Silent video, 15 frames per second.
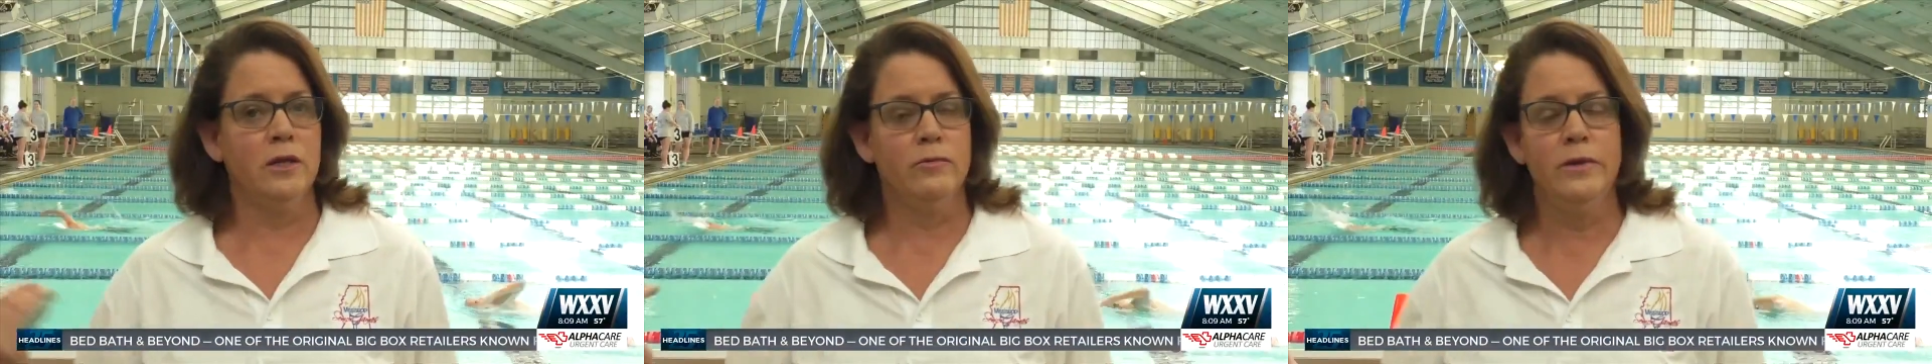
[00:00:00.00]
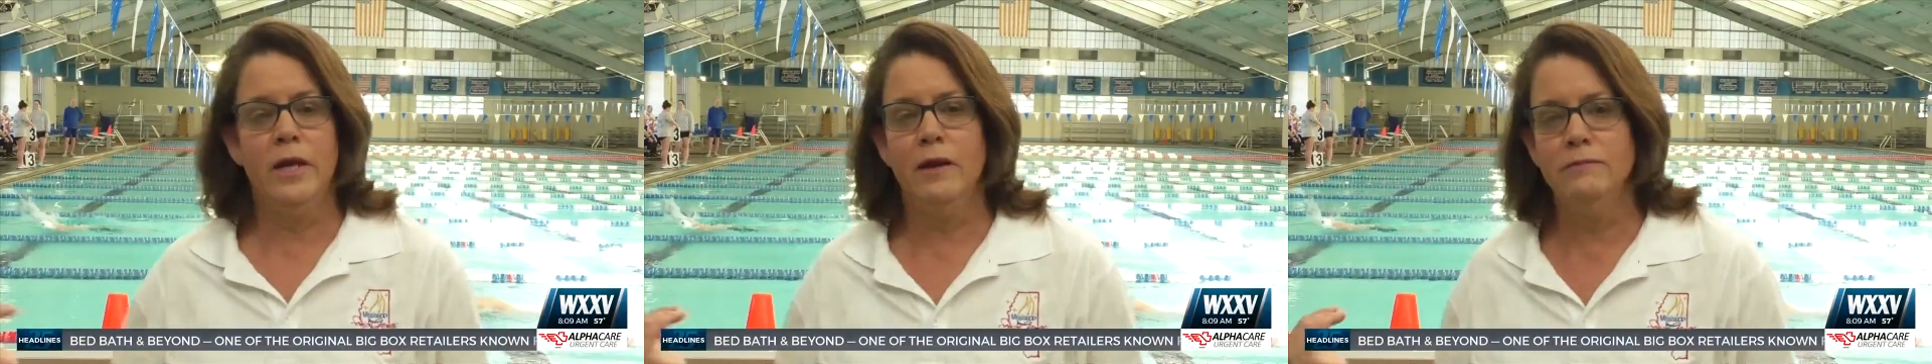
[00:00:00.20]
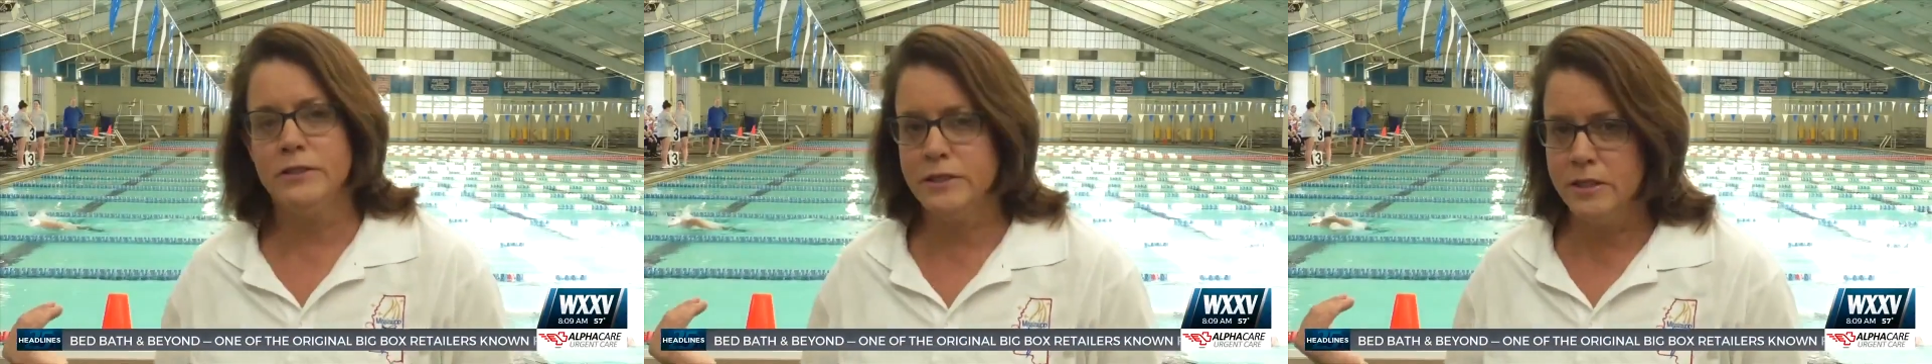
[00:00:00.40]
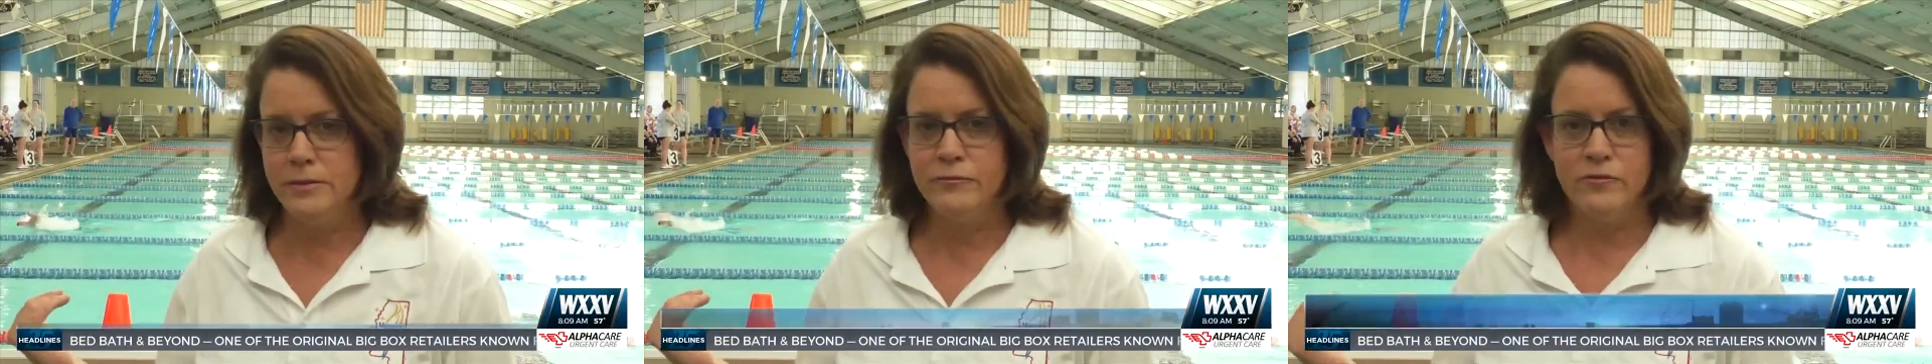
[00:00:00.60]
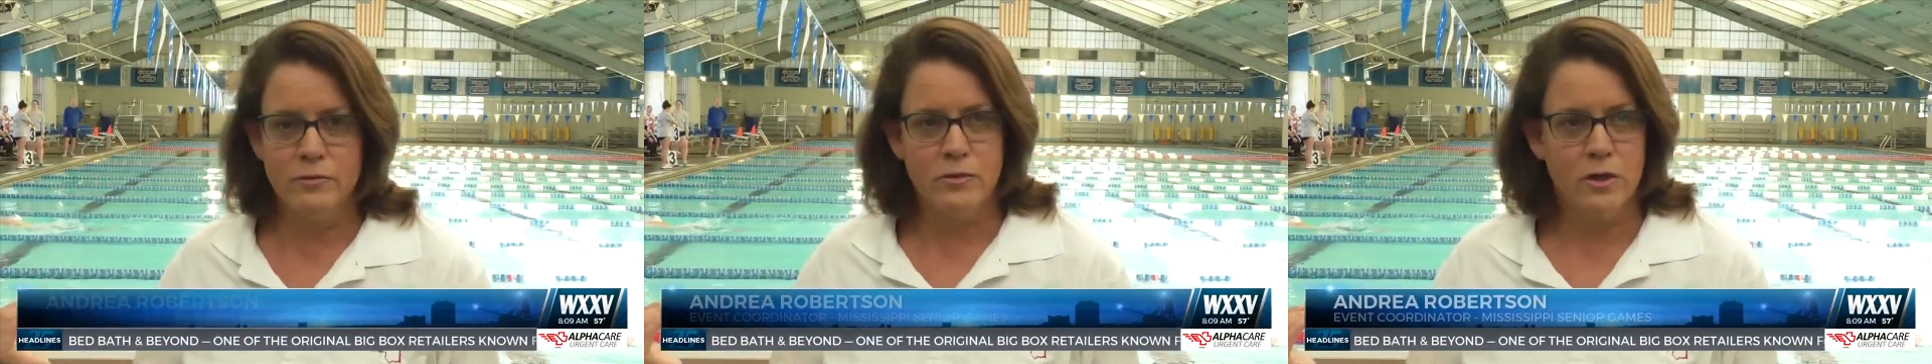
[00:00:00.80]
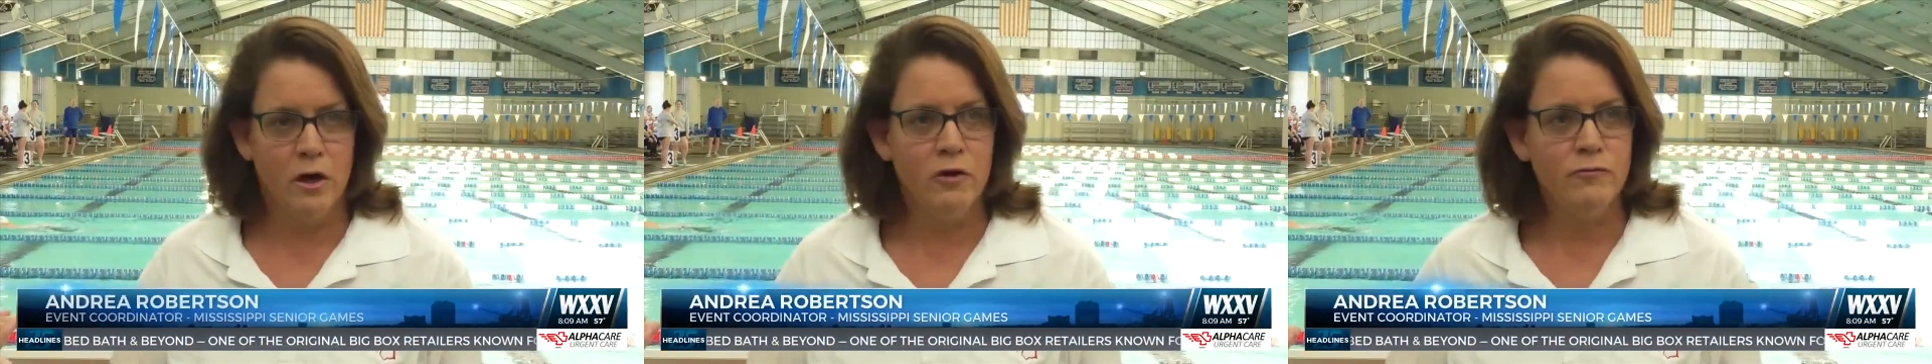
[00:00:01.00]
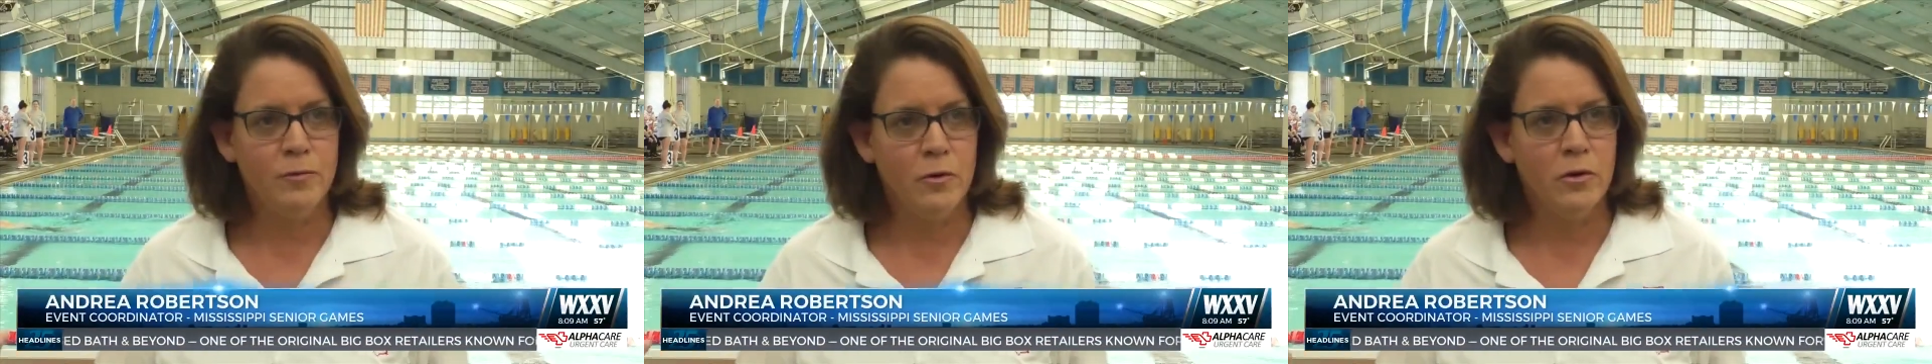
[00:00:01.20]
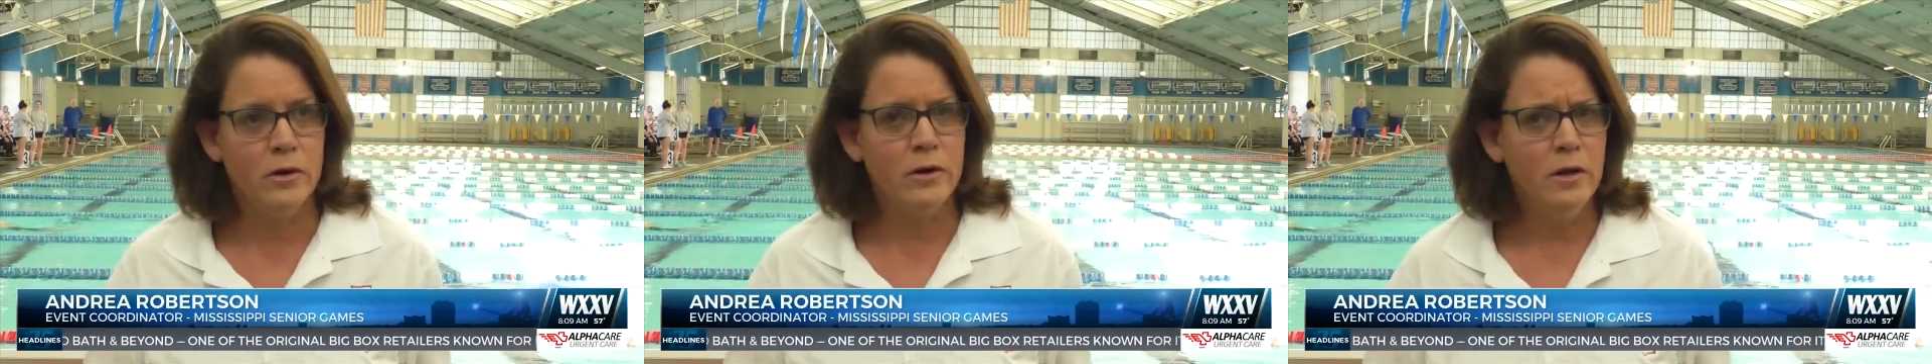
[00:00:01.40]
We have a team from
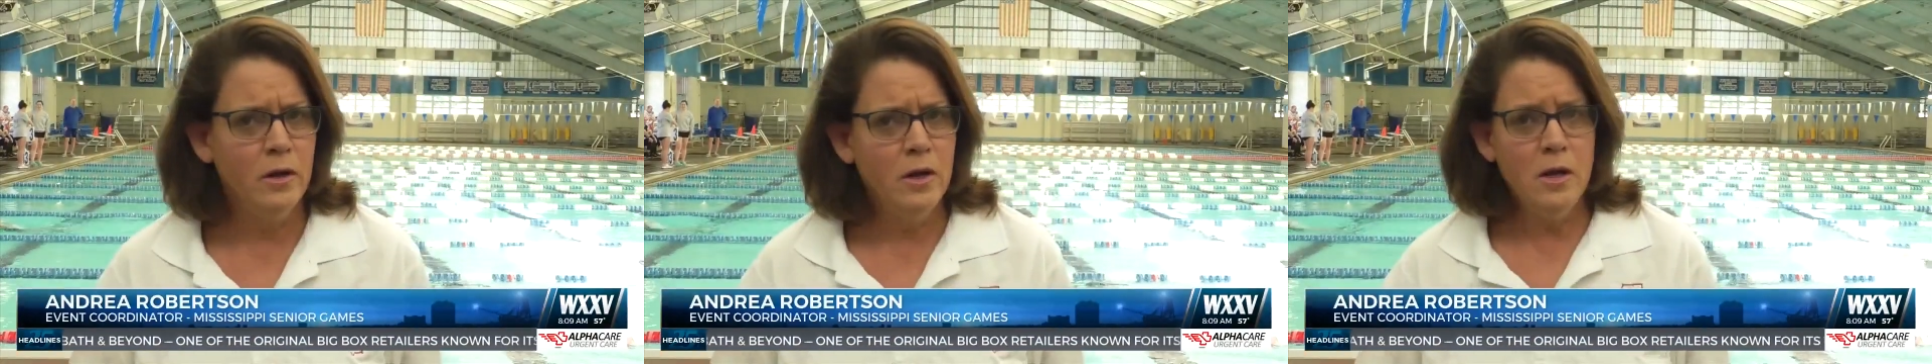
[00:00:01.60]
Gulfport